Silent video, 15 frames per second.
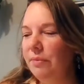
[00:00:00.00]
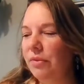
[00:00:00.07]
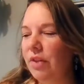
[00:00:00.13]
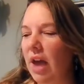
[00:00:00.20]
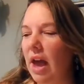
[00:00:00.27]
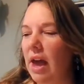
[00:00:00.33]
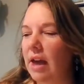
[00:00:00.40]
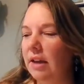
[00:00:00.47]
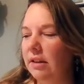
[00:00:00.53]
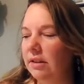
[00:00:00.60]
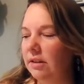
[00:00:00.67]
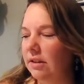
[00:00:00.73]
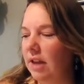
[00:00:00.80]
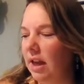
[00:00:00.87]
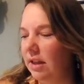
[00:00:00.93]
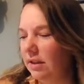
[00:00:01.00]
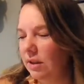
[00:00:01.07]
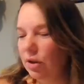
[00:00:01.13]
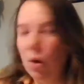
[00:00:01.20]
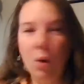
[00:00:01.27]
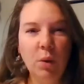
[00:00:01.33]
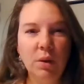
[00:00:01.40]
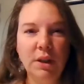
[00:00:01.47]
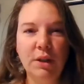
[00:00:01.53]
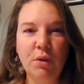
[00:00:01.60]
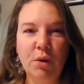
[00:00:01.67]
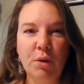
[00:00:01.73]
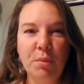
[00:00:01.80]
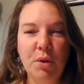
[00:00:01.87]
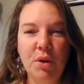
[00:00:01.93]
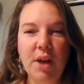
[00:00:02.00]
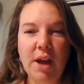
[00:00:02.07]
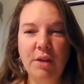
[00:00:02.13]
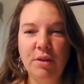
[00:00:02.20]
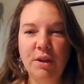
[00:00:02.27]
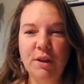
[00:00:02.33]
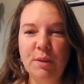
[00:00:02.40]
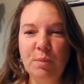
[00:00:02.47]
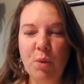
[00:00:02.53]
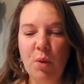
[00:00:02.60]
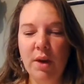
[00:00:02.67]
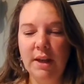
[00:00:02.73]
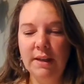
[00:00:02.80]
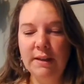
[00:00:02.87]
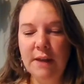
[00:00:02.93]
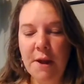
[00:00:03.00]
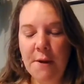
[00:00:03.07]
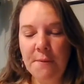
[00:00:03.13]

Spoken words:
then that's totally normal at this point.